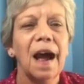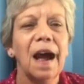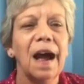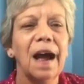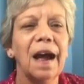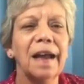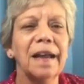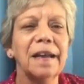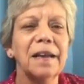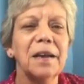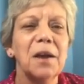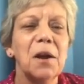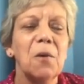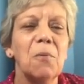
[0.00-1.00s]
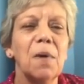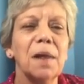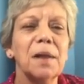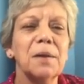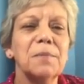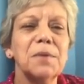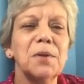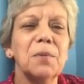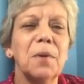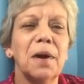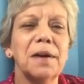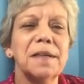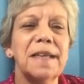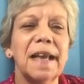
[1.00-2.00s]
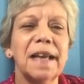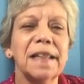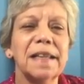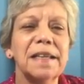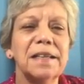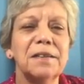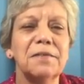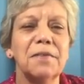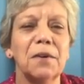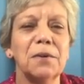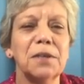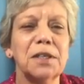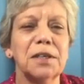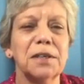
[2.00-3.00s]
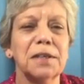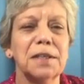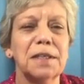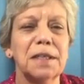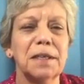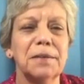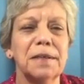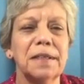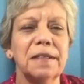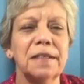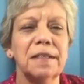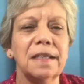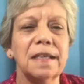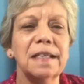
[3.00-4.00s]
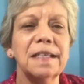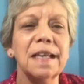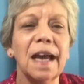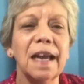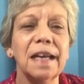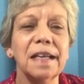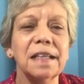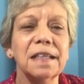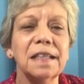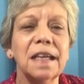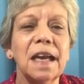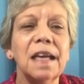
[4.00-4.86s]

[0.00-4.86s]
Hi, welcome to our daily devotional series entitled